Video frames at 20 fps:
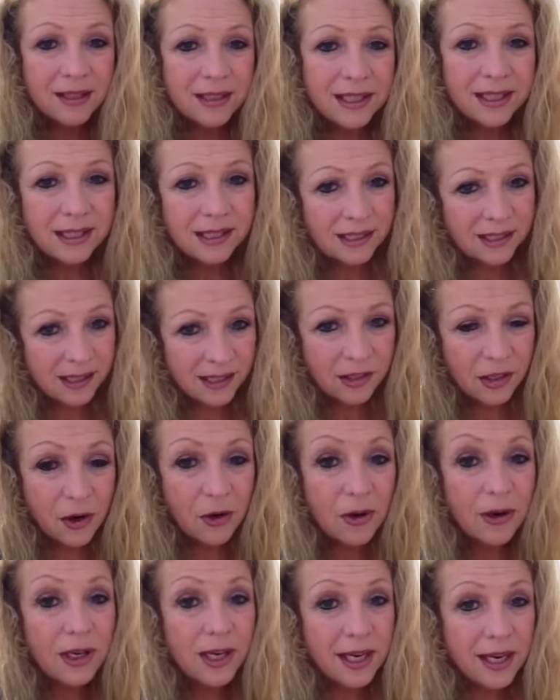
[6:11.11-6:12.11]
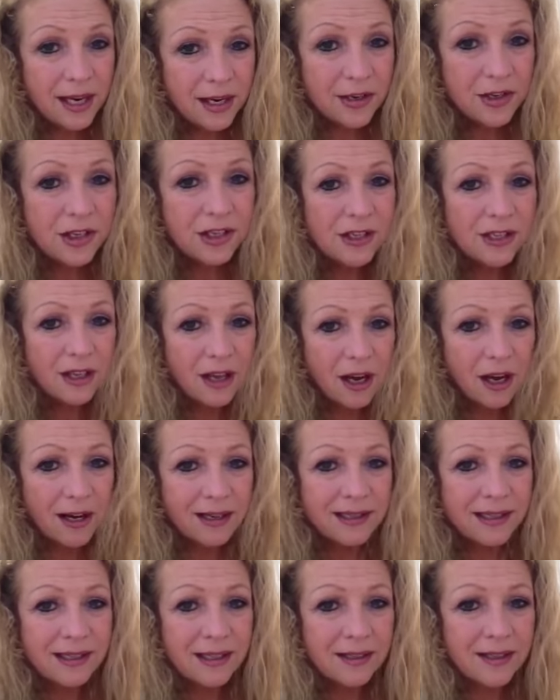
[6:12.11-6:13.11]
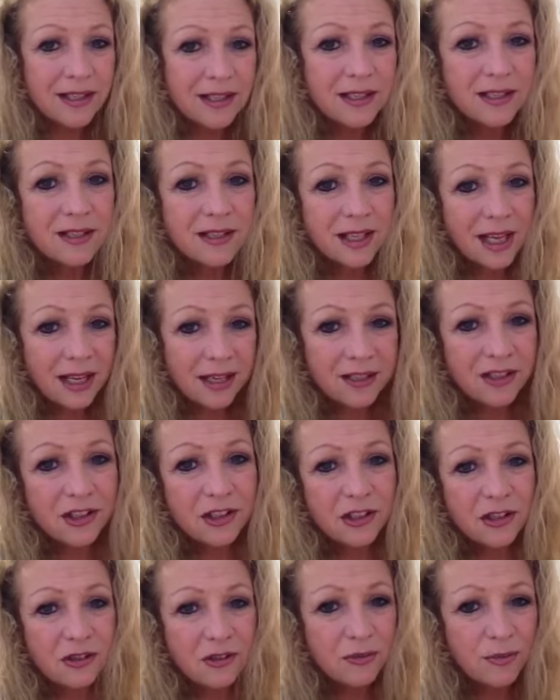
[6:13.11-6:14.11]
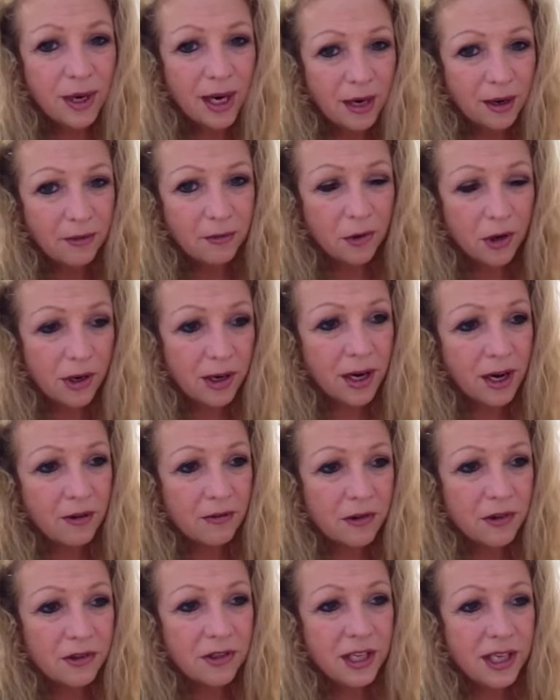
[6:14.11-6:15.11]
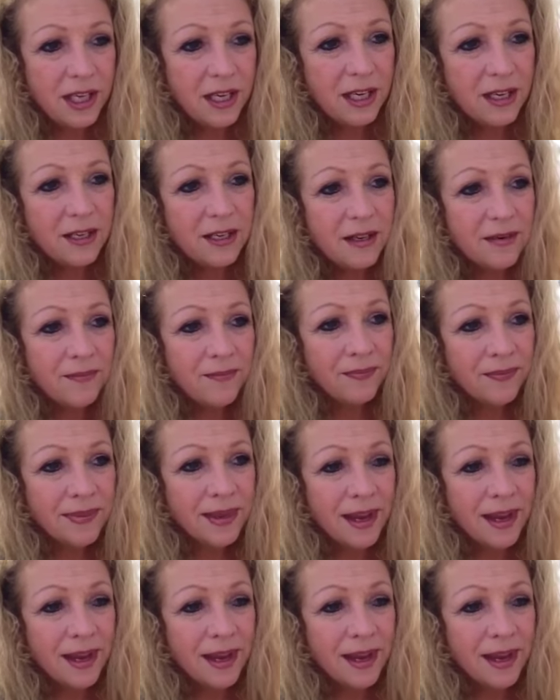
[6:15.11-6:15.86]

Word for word: This is totally inches lost, and this is thanks to my workout routine